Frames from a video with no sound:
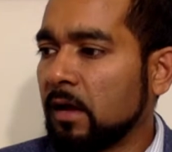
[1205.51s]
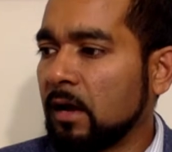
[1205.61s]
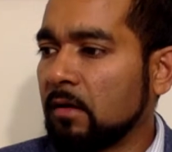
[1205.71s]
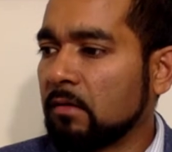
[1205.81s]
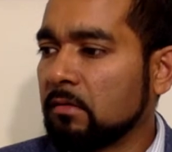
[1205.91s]

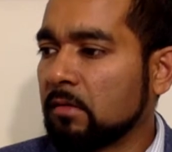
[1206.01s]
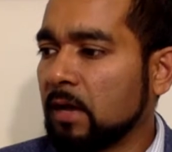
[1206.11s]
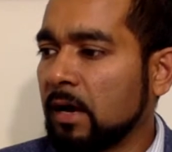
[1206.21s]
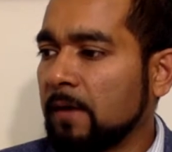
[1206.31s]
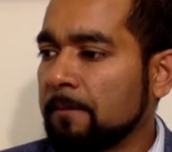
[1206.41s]

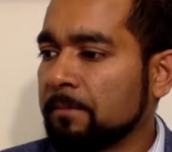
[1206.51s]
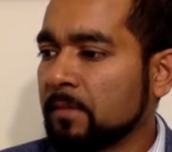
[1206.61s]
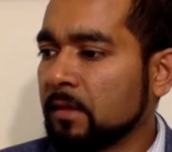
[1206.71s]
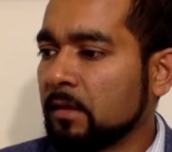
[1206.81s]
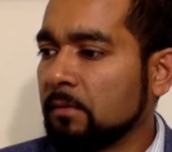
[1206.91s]
I'll
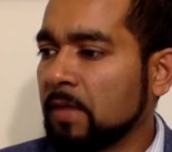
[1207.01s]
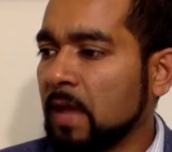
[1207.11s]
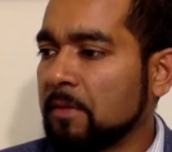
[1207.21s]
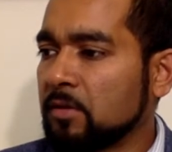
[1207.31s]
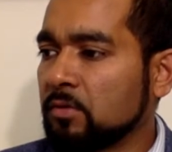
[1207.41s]
be
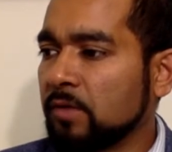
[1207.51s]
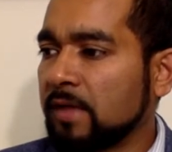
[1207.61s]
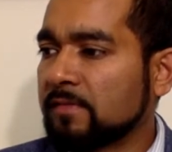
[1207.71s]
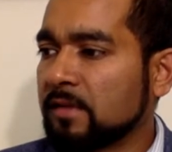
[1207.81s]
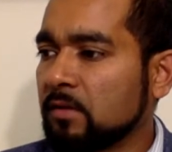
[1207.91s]
happy to
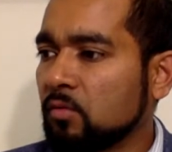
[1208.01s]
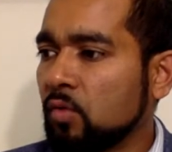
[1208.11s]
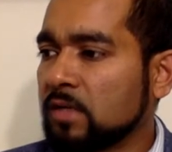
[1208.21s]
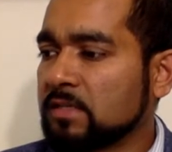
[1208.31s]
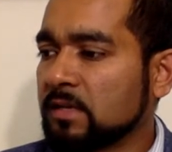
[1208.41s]
answer your
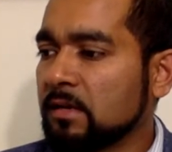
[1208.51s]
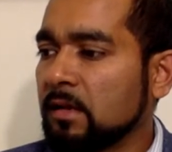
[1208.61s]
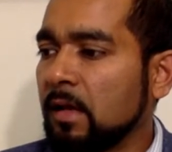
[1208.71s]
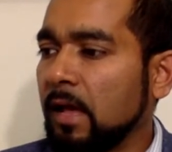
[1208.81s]
question.